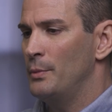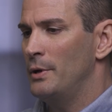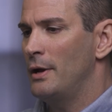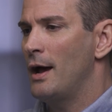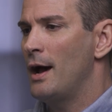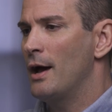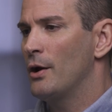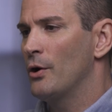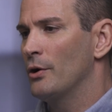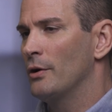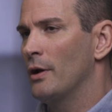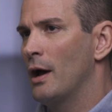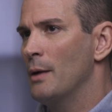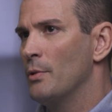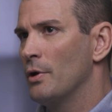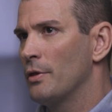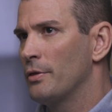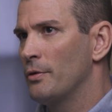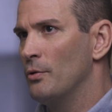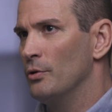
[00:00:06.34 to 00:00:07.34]
we had her nine
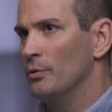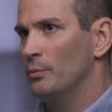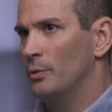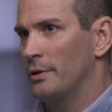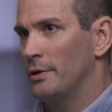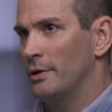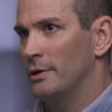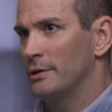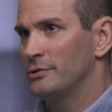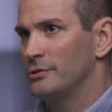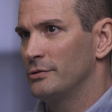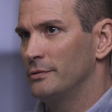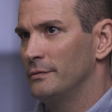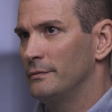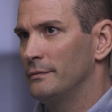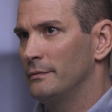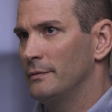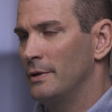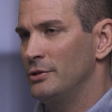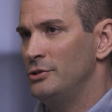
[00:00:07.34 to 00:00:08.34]
month old with us,
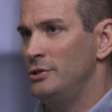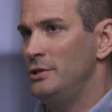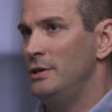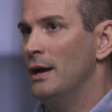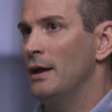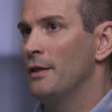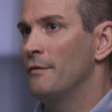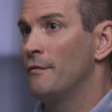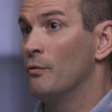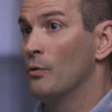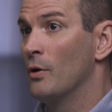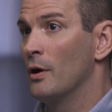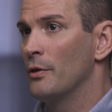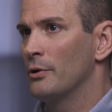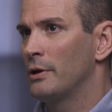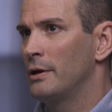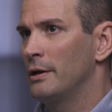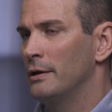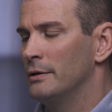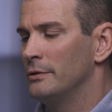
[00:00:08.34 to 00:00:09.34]
and she had four
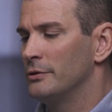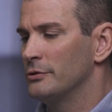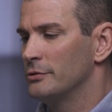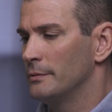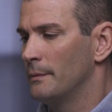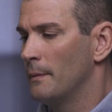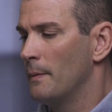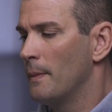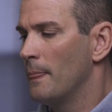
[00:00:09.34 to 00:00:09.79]
other kids.